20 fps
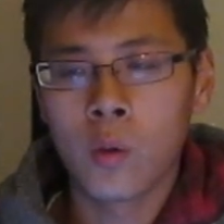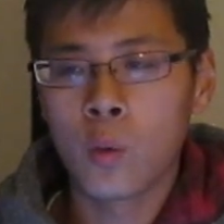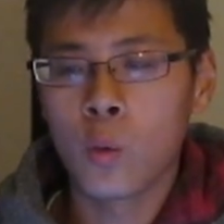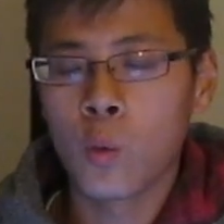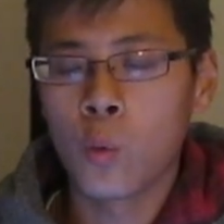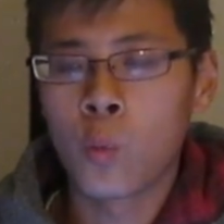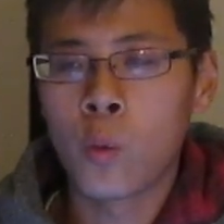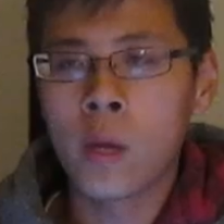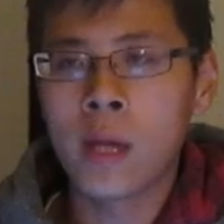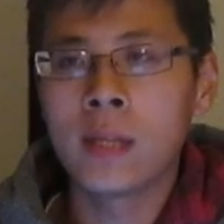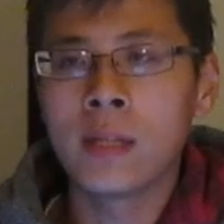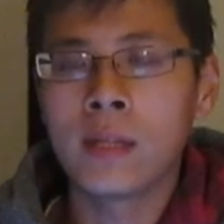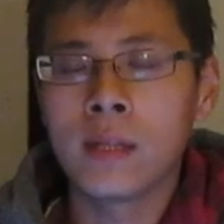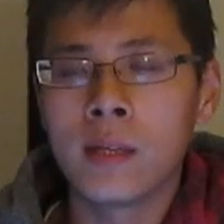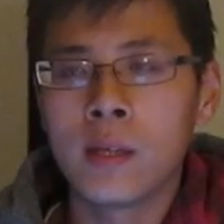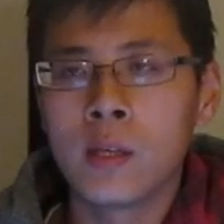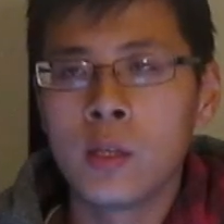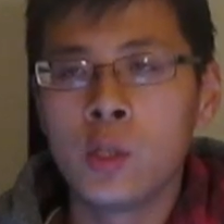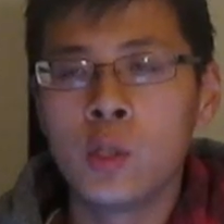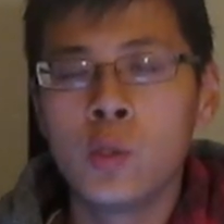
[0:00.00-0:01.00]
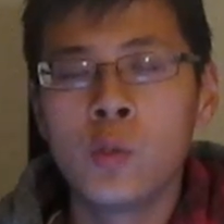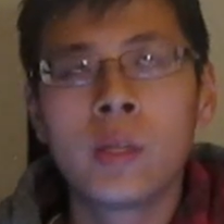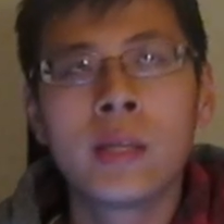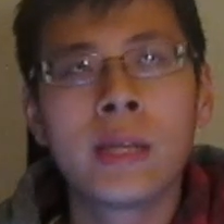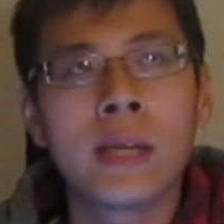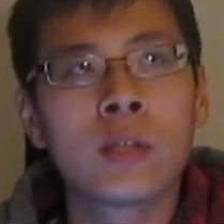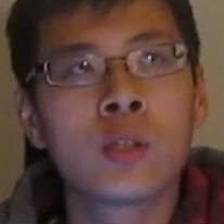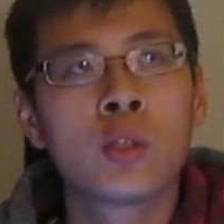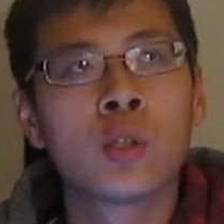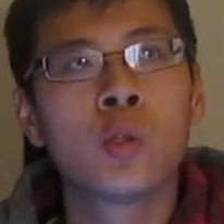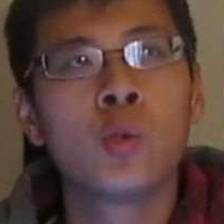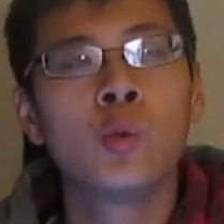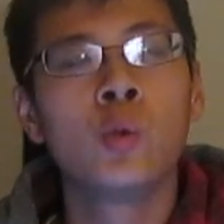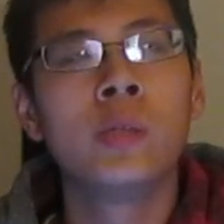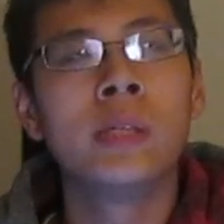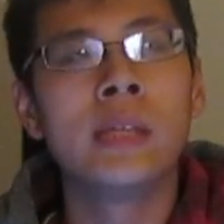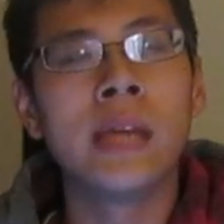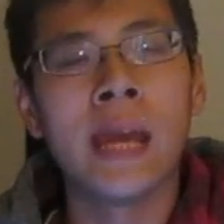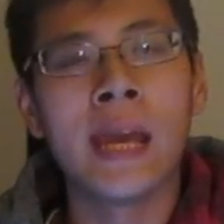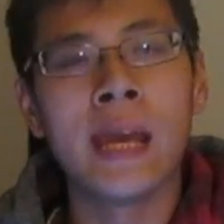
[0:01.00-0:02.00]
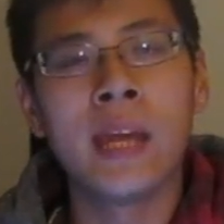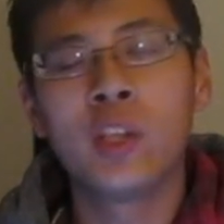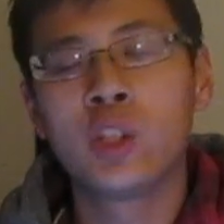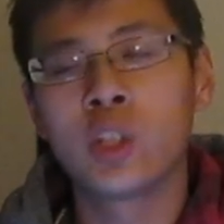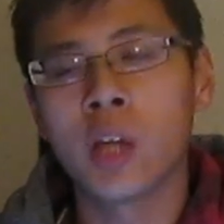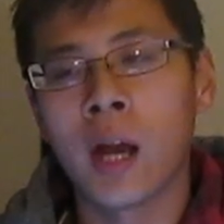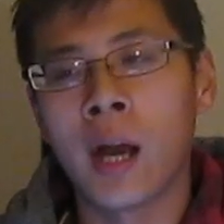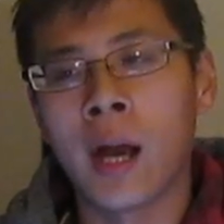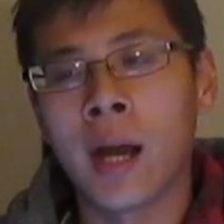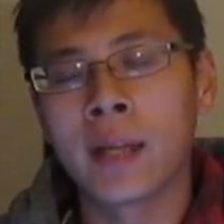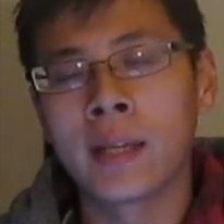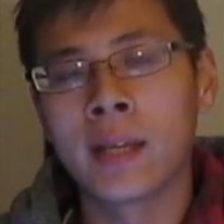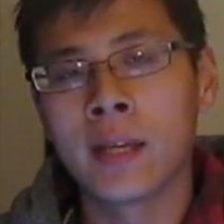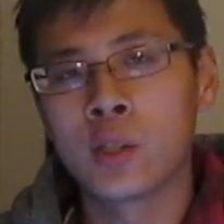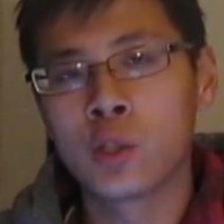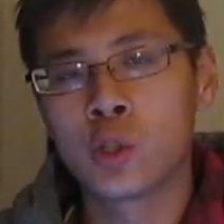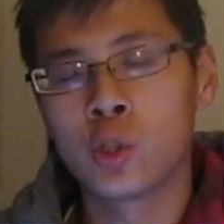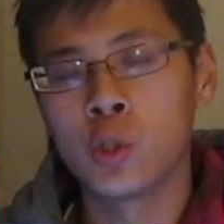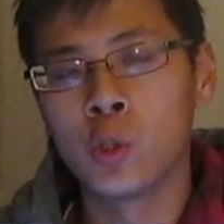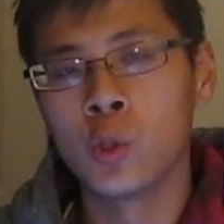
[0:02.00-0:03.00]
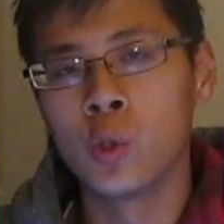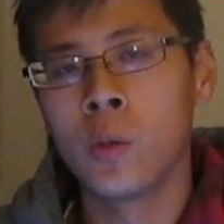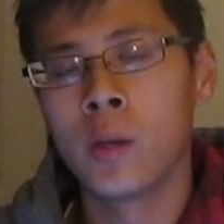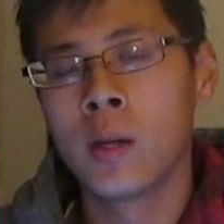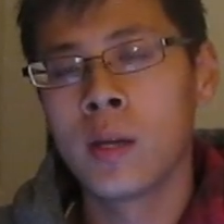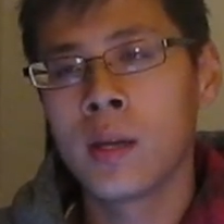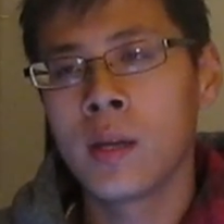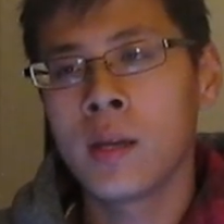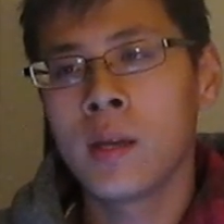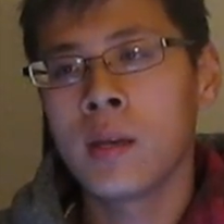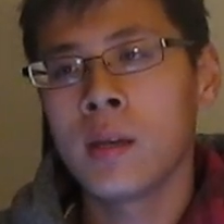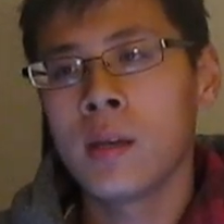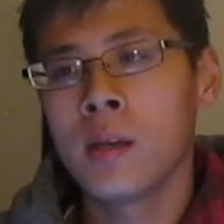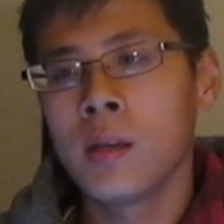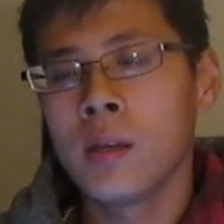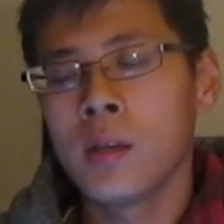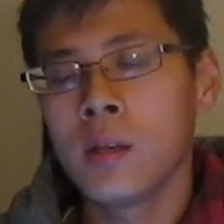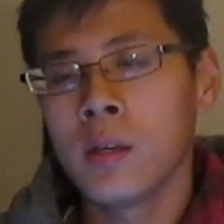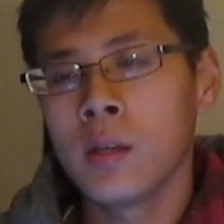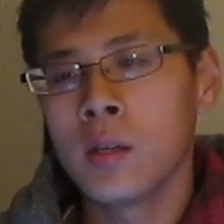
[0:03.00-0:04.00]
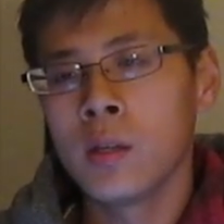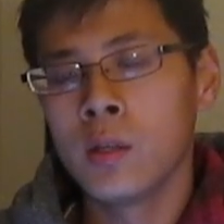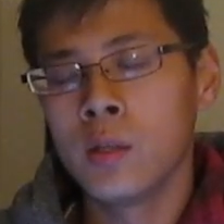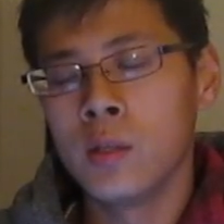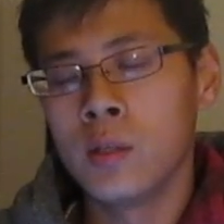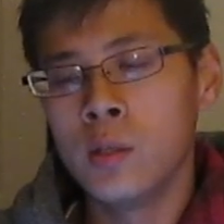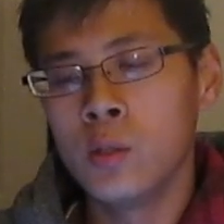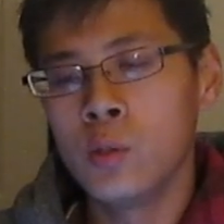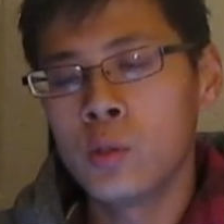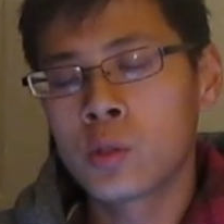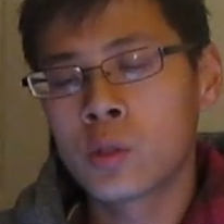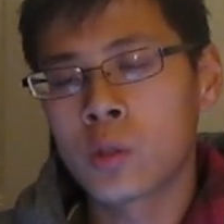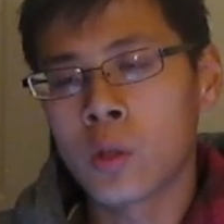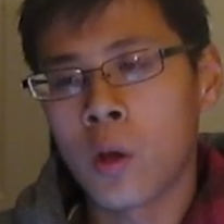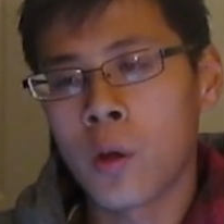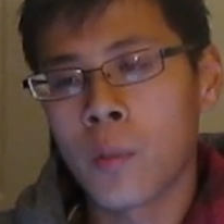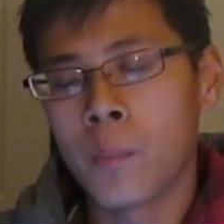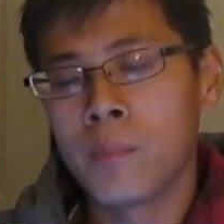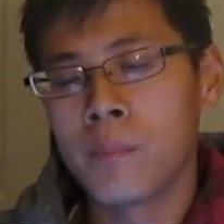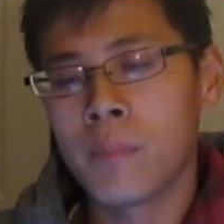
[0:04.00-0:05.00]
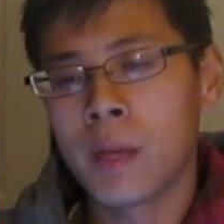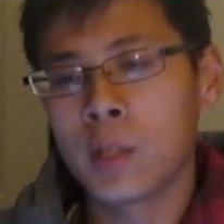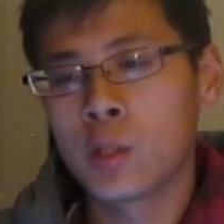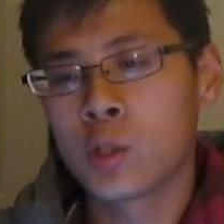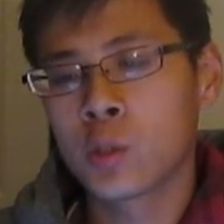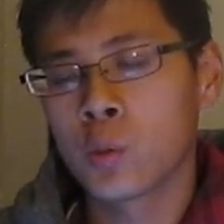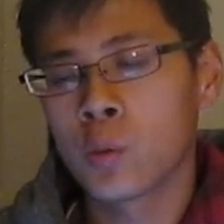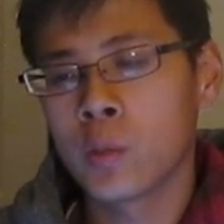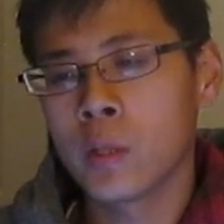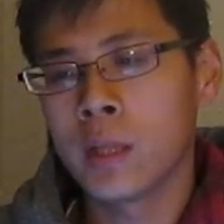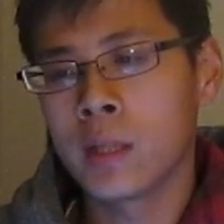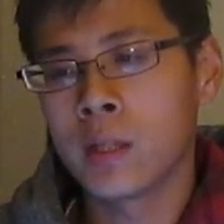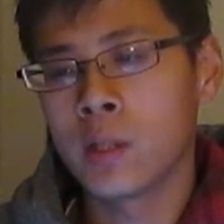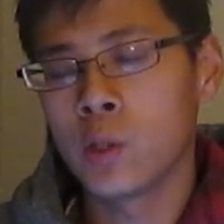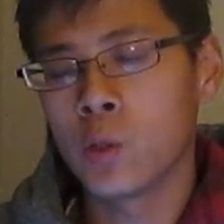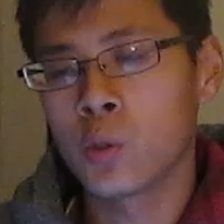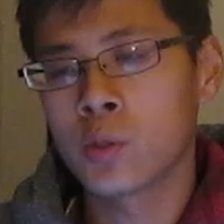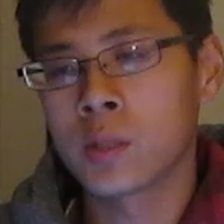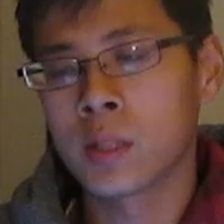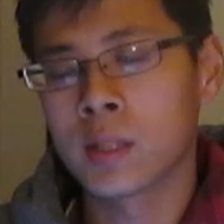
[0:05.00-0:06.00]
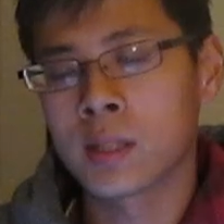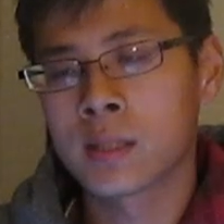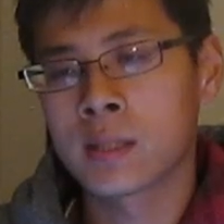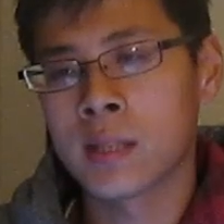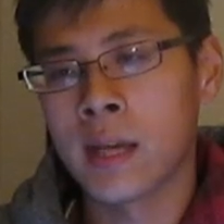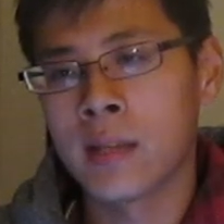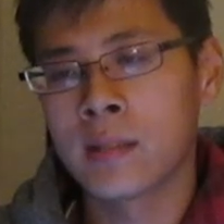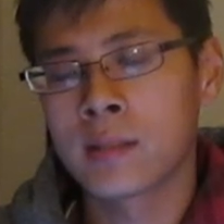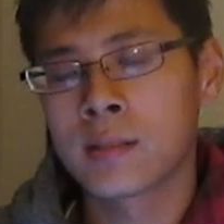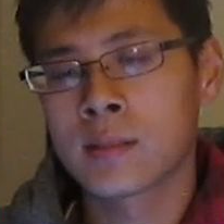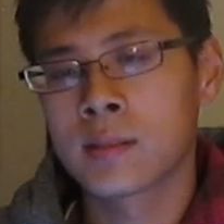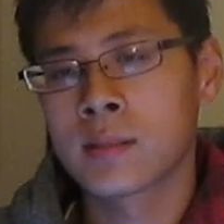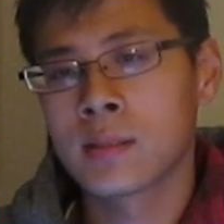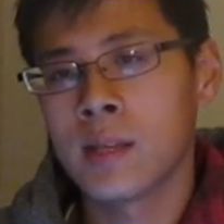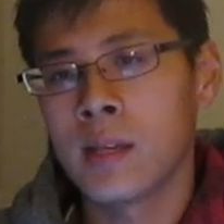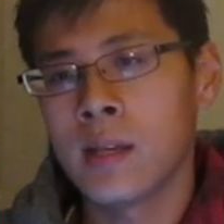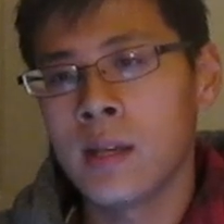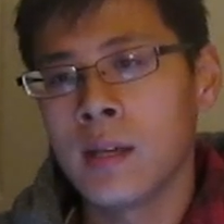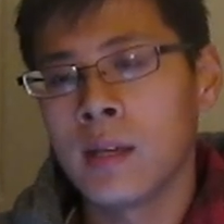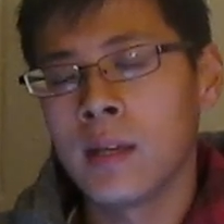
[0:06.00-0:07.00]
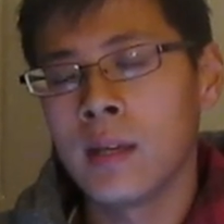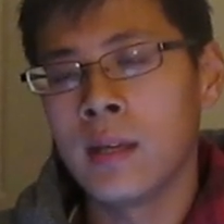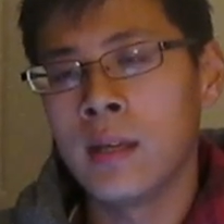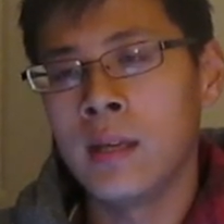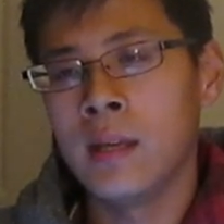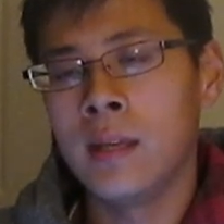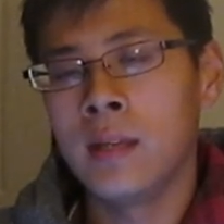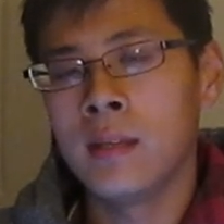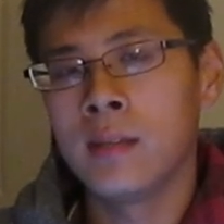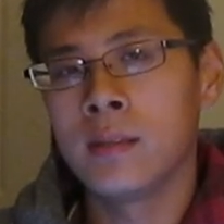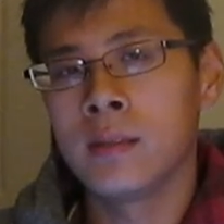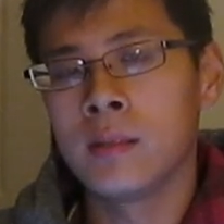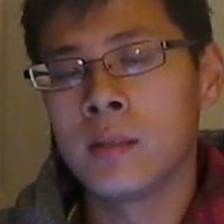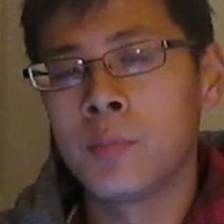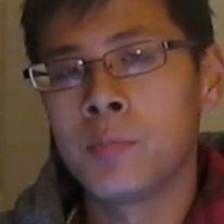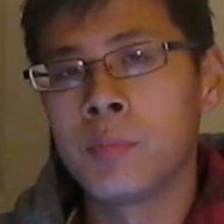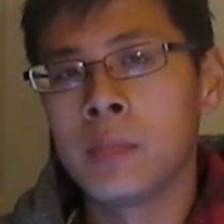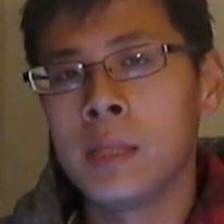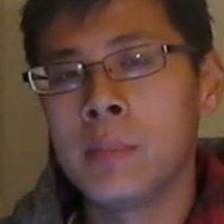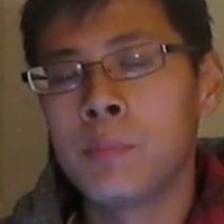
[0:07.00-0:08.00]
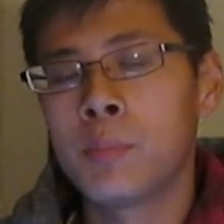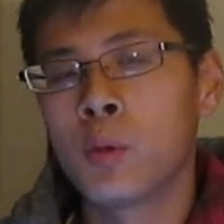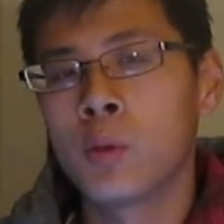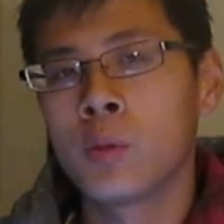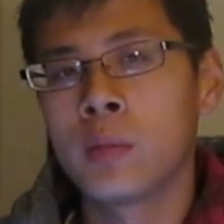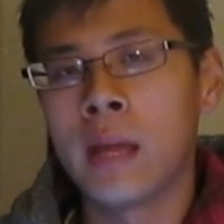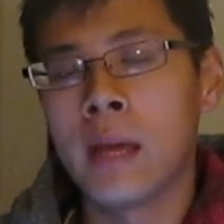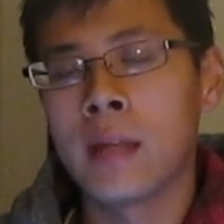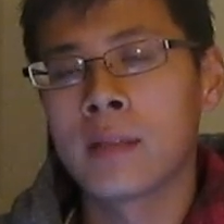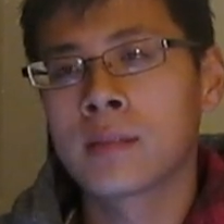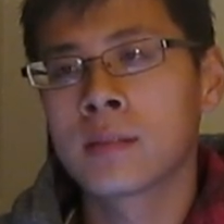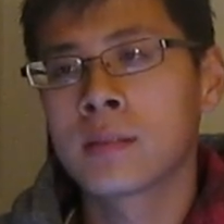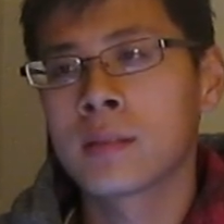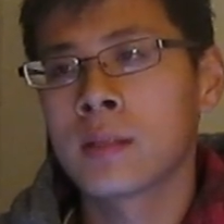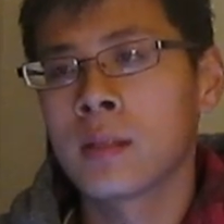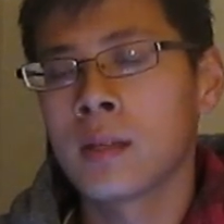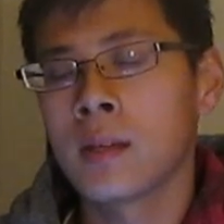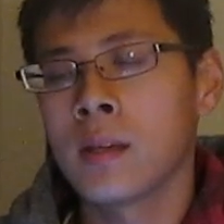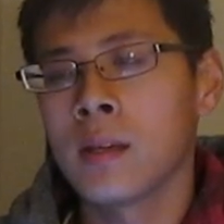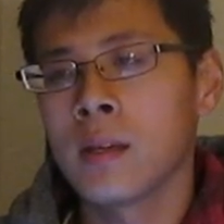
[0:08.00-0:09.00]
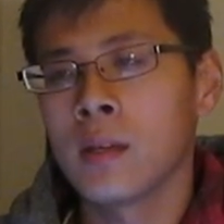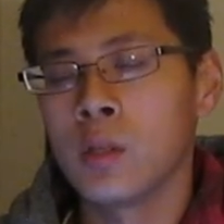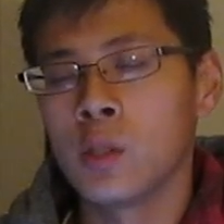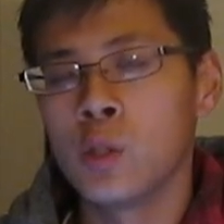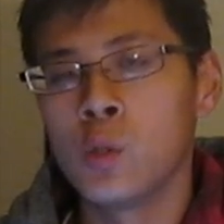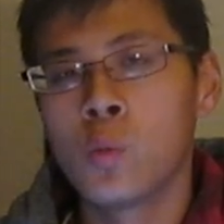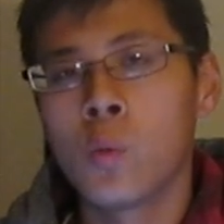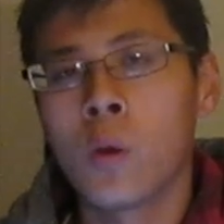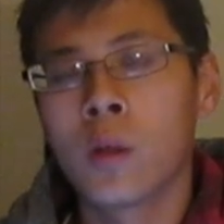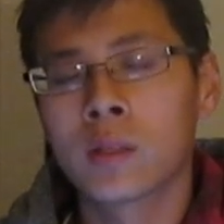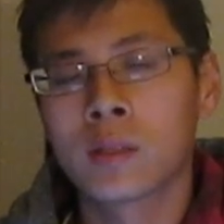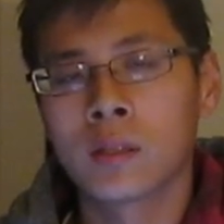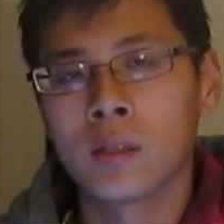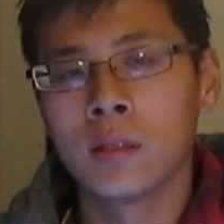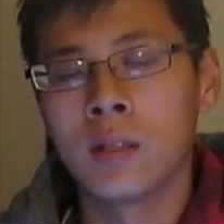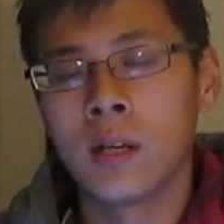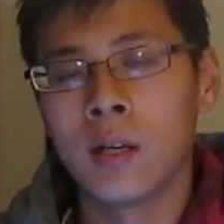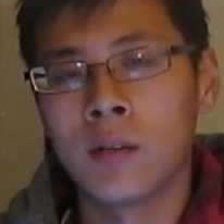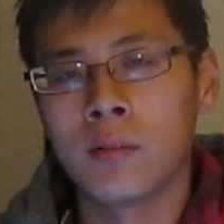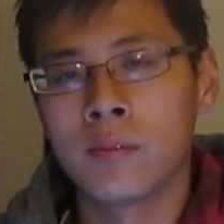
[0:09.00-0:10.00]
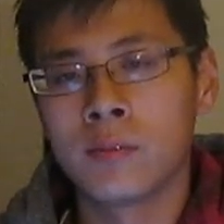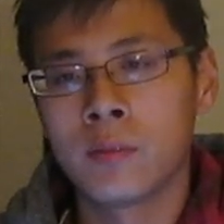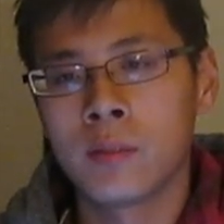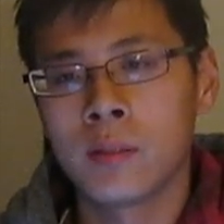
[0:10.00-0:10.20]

when you get to the age I get to, you start measuring your success in the people that you want to love